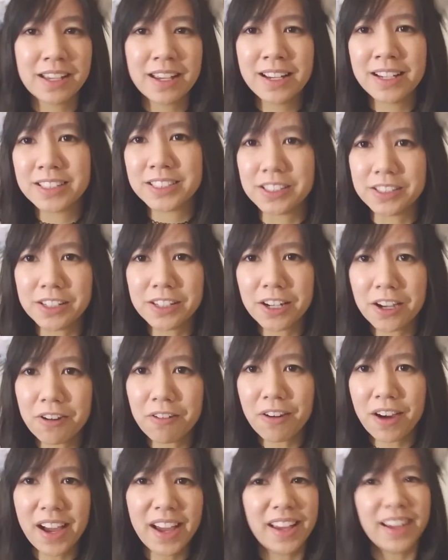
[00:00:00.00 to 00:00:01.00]
So you know
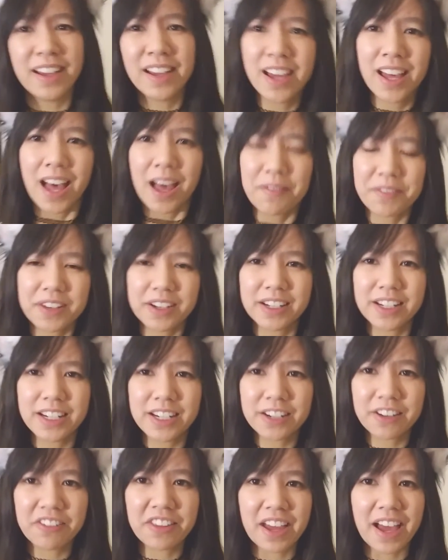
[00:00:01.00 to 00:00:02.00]
what? I'm gonna do
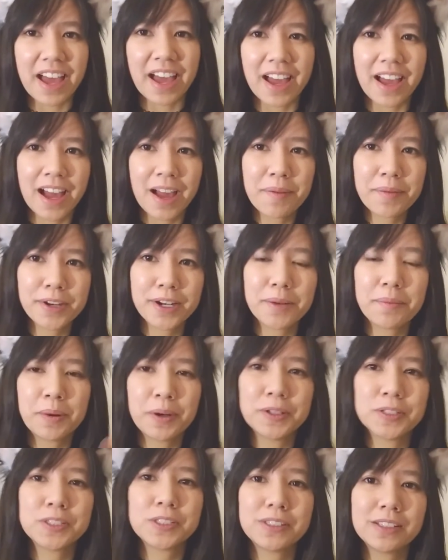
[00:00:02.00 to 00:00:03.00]
that. I'm gonna
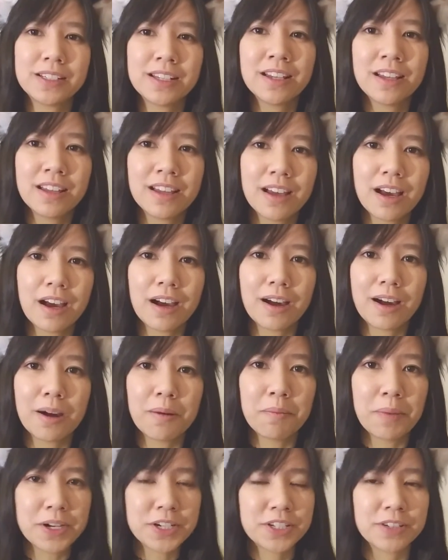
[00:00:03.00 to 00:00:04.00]
post a
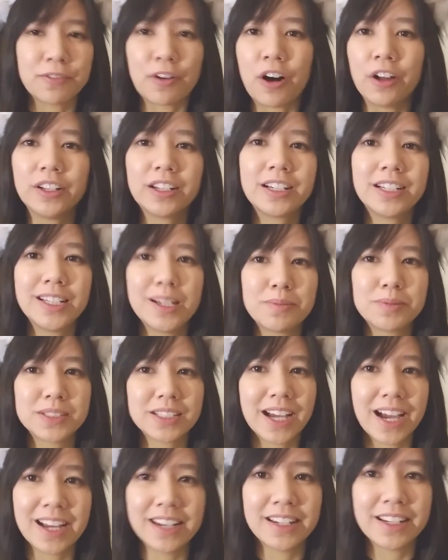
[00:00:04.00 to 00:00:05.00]
bunch of all the clips I
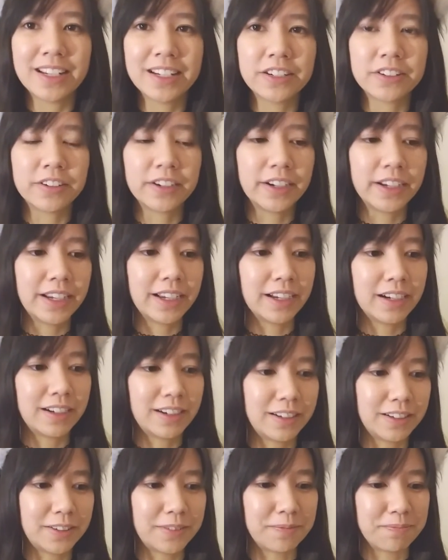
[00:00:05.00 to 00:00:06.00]
did during
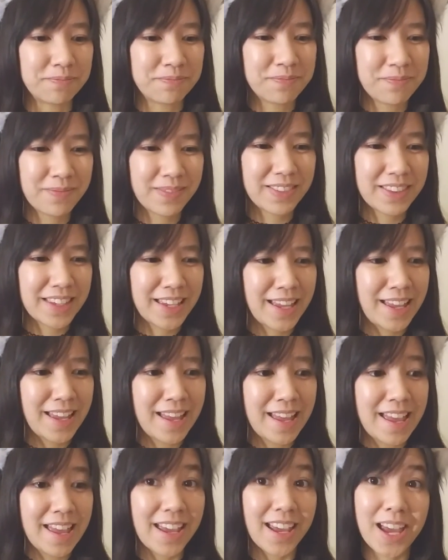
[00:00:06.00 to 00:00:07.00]

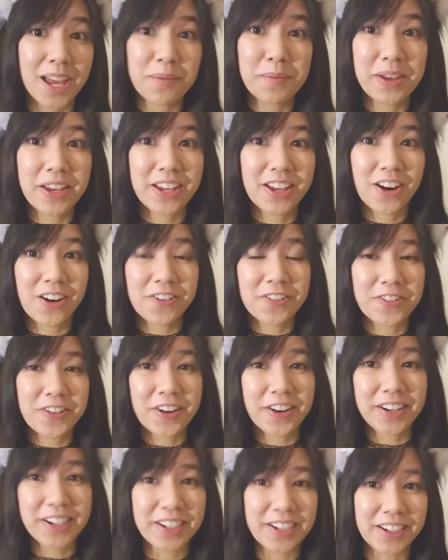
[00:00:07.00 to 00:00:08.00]
Anime
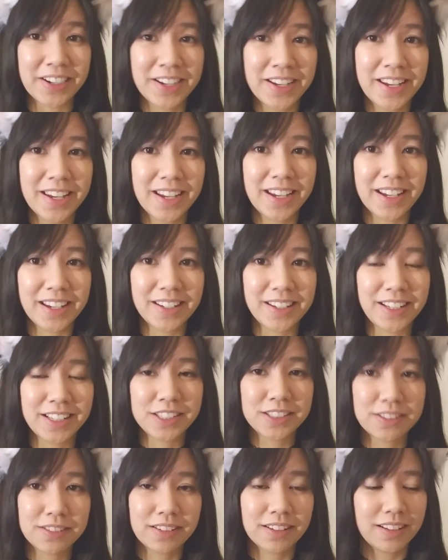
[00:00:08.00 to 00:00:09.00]
California, and it's
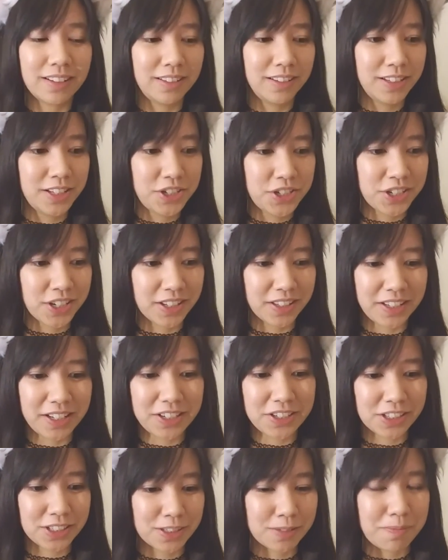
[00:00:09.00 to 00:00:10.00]
legitly
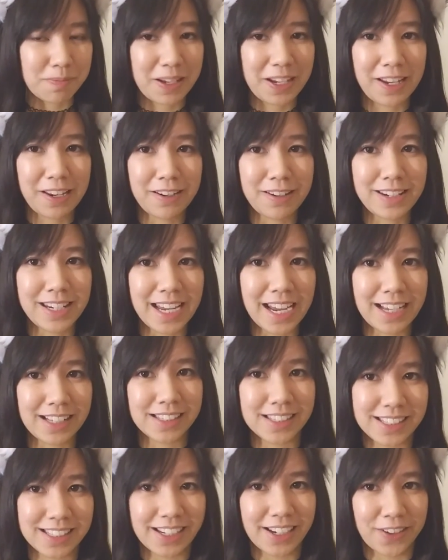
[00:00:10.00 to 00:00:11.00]
just me
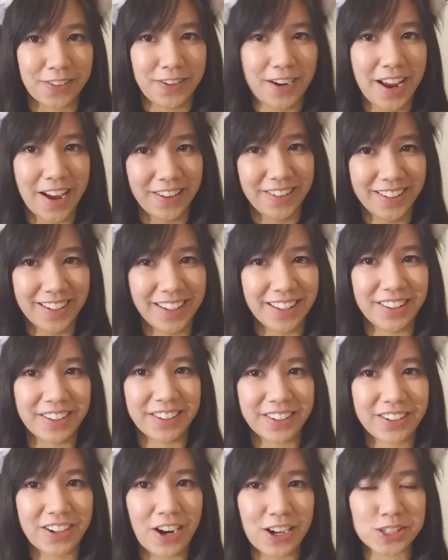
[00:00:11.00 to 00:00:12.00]
dancing around other
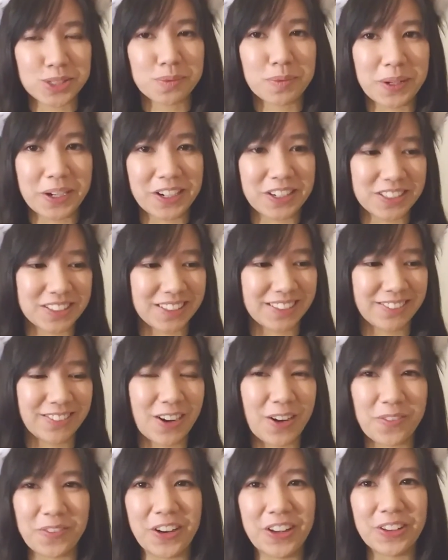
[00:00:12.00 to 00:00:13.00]
cosplayers and around
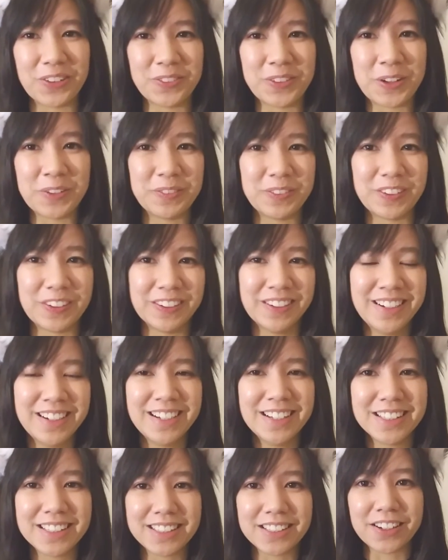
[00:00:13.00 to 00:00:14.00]
other people.
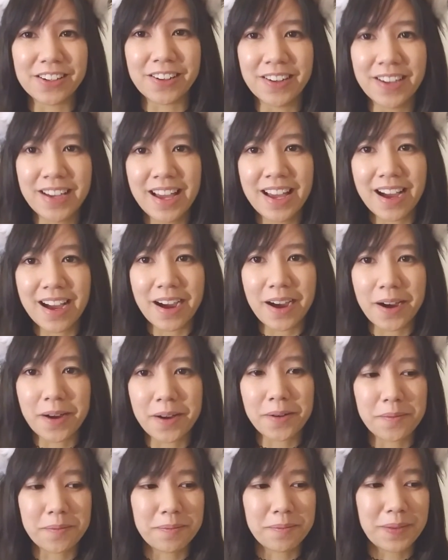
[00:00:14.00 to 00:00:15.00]
So
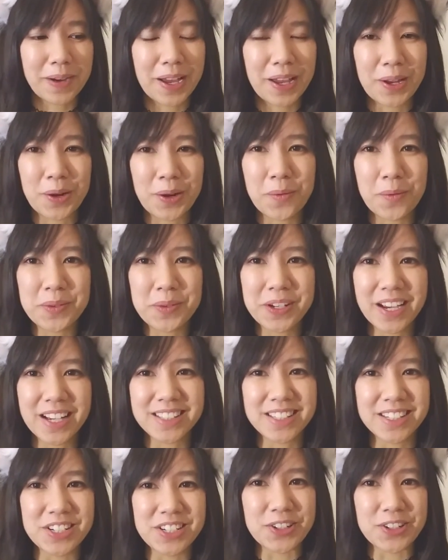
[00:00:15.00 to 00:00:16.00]
I hope you guys
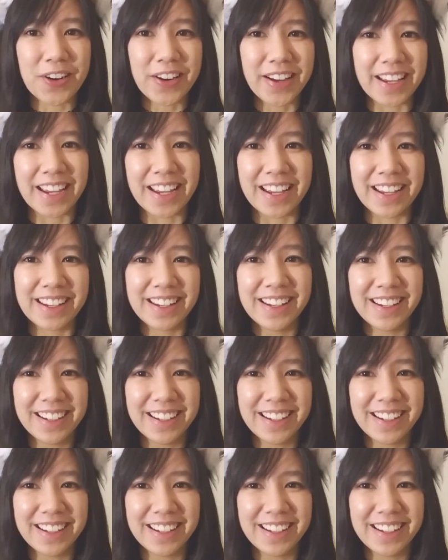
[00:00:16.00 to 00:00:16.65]
enjoy it.